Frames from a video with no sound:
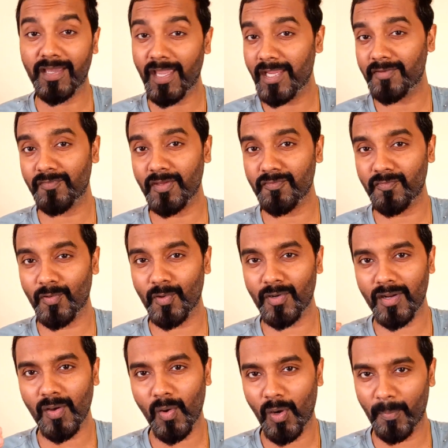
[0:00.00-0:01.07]
gateway
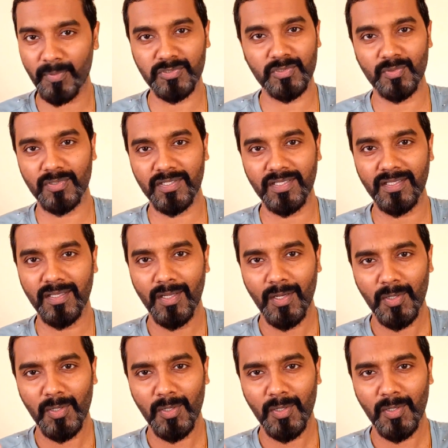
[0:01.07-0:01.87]
for opportunity